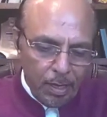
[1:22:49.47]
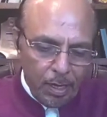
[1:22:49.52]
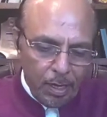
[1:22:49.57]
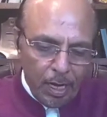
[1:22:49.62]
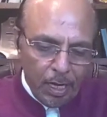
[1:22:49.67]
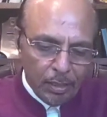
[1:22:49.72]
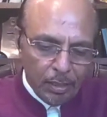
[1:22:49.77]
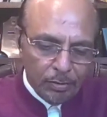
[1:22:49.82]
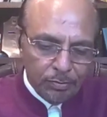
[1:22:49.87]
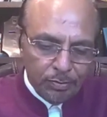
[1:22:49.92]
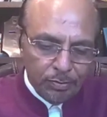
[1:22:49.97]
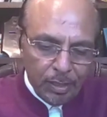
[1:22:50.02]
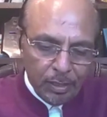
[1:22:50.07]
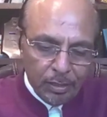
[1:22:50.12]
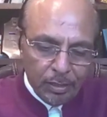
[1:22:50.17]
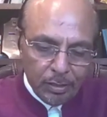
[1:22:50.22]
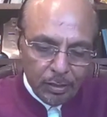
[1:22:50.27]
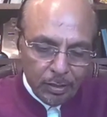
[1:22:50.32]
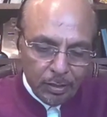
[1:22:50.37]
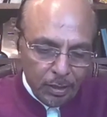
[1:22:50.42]
As far
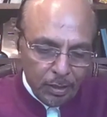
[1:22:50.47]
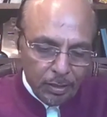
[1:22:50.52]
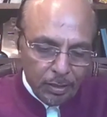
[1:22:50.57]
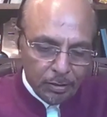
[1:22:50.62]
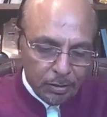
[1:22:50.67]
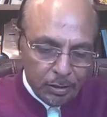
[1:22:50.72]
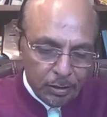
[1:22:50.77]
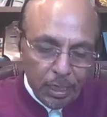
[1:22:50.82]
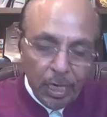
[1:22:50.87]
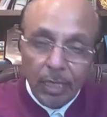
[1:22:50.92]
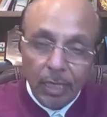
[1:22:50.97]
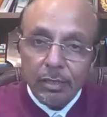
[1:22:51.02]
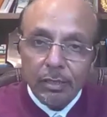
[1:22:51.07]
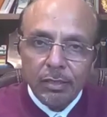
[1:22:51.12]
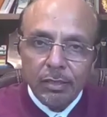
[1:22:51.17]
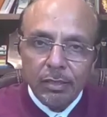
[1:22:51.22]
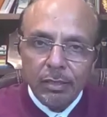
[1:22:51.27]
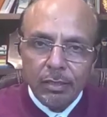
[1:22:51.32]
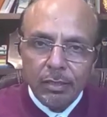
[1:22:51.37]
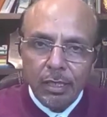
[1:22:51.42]
as Ziad is
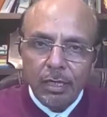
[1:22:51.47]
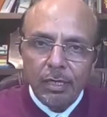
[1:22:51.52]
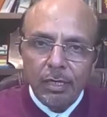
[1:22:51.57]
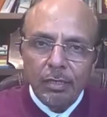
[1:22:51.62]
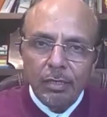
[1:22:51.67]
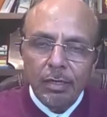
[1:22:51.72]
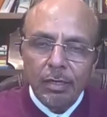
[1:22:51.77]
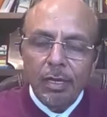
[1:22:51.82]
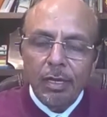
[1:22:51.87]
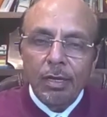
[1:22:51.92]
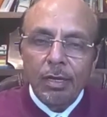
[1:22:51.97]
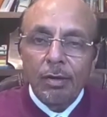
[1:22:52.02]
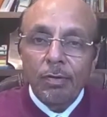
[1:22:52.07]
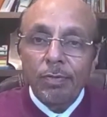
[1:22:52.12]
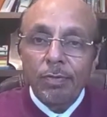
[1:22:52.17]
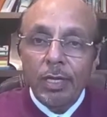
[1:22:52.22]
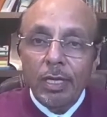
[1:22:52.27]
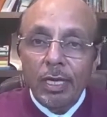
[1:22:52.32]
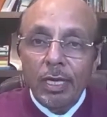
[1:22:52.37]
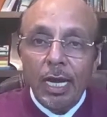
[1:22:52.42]
concerned,
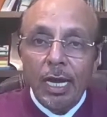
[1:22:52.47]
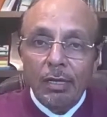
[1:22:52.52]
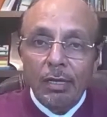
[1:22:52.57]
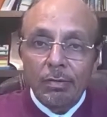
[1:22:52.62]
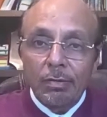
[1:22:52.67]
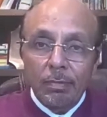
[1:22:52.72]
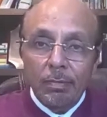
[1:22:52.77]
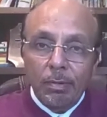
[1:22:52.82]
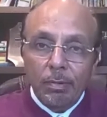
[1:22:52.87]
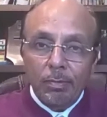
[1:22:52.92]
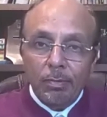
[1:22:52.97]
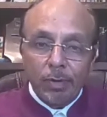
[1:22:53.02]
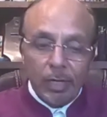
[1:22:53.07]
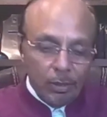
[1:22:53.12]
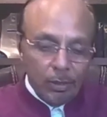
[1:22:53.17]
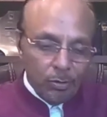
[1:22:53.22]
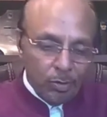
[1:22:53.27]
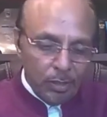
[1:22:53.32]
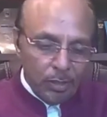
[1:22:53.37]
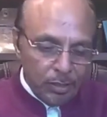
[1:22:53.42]
we had very
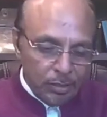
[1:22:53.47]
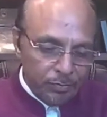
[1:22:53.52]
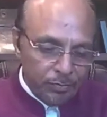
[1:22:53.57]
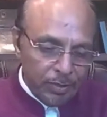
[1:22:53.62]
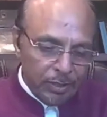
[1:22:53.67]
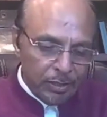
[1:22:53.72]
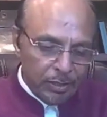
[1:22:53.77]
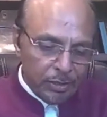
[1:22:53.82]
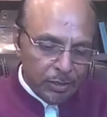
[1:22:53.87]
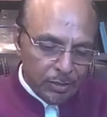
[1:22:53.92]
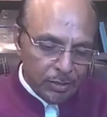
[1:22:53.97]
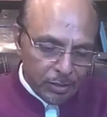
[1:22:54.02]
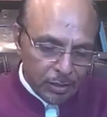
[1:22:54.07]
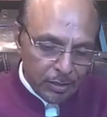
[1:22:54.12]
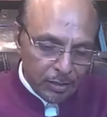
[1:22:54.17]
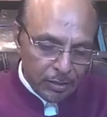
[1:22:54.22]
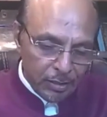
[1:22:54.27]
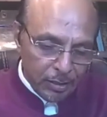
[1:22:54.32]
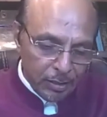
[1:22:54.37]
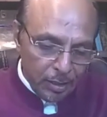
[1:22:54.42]
good interventions
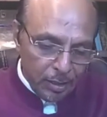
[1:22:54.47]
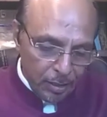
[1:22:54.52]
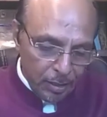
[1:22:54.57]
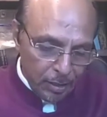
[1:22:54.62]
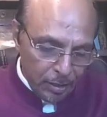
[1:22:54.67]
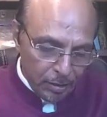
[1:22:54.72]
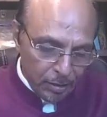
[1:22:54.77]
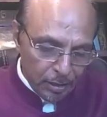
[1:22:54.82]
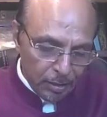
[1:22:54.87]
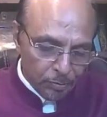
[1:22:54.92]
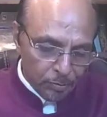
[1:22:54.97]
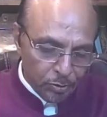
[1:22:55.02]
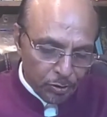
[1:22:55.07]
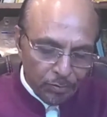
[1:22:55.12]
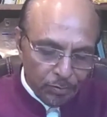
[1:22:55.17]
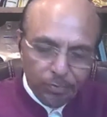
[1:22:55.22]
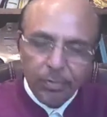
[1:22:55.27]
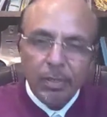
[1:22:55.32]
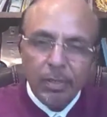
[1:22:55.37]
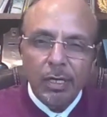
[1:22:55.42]
in terms
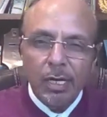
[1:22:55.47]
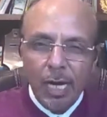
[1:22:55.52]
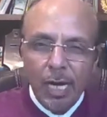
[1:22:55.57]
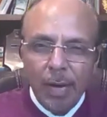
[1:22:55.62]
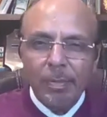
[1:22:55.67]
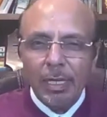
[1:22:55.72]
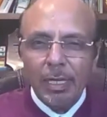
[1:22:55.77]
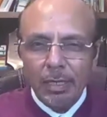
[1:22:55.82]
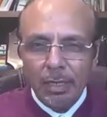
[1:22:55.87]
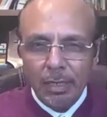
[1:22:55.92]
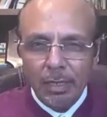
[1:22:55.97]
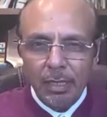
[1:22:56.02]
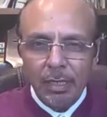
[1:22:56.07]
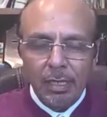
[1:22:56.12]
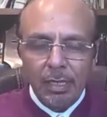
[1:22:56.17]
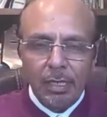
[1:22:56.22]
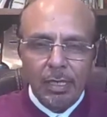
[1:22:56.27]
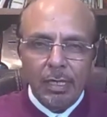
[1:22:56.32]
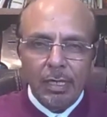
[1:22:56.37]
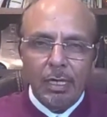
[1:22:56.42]
of,
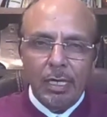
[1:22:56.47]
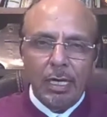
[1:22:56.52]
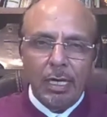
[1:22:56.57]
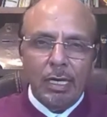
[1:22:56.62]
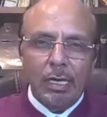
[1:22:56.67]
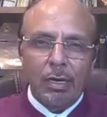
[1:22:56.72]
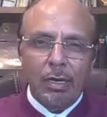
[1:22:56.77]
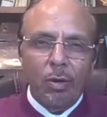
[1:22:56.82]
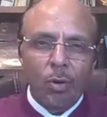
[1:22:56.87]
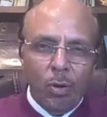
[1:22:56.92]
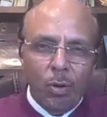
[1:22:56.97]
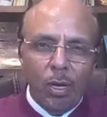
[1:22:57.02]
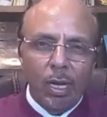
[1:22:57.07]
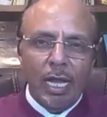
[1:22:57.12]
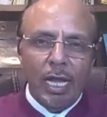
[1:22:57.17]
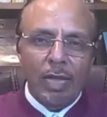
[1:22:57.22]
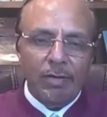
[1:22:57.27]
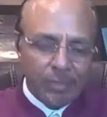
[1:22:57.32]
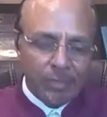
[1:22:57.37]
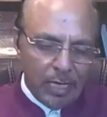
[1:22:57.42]
whole
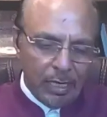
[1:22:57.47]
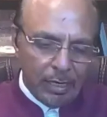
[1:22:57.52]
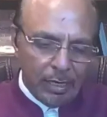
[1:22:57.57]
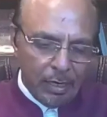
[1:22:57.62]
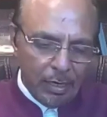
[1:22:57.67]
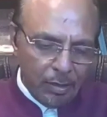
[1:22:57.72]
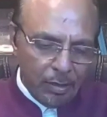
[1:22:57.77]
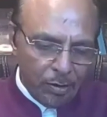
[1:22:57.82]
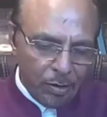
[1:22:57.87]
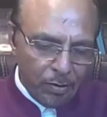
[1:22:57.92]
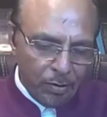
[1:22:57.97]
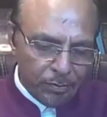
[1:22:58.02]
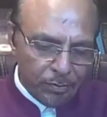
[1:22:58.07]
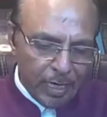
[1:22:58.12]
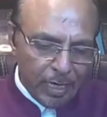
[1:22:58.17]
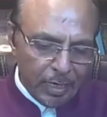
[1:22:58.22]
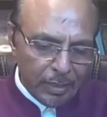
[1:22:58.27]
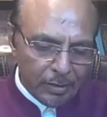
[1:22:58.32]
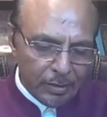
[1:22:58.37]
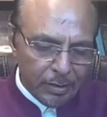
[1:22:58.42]
life cycle of
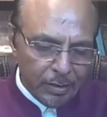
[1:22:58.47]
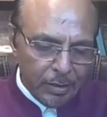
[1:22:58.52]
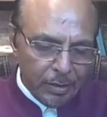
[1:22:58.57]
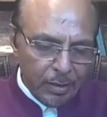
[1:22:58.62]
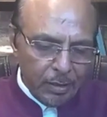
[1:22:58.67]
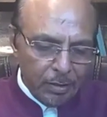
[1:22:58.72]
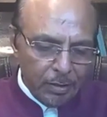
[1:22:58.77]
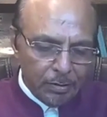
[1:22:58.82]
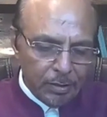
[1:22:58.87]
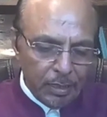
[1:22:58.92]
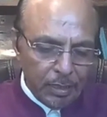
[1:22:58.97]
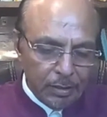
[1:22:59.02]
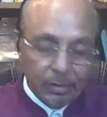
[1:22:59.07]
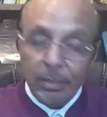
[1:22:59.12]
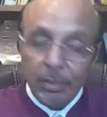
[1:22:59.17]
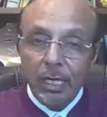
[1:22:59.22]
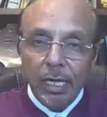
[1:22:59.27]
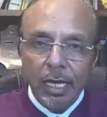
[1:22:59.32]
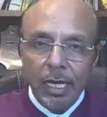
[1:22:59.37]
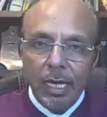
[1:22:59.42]
that
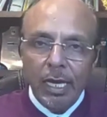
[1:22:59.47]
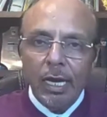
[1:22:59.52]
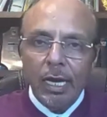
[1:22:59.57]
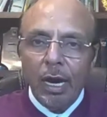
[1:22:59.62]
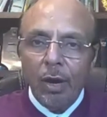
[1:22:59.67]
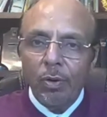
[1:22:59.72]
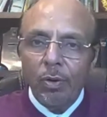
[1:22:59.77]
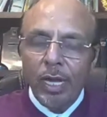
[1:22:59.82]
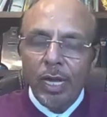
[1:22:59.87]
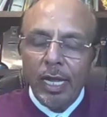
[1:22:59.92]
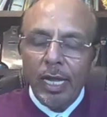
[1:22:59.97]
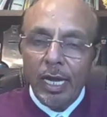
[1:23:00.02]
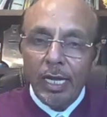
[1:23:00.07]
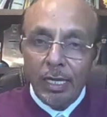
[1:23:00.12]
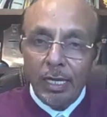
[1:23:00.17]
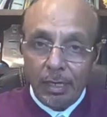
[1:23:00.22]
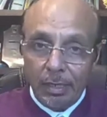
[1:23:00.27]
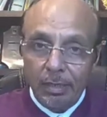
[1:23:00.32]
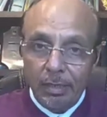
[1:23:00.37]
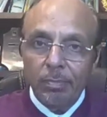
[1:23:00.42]
how
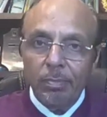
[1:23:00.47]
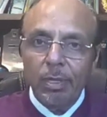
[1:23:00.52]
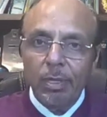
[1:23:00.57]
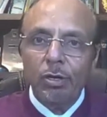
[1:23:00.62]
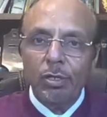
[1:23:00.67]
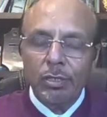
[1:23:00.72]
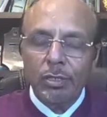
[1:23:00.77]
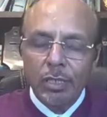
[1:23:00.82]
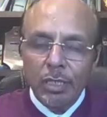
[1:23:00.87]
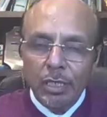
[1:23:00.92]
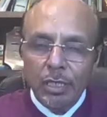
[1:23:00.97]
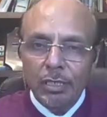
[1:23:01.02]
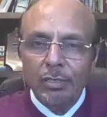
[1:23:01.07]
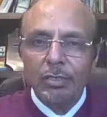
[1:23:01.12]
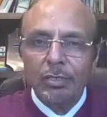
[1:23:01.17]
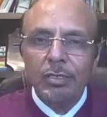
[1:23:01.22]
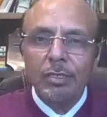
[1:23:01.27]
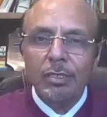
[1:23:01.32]
AI, because he's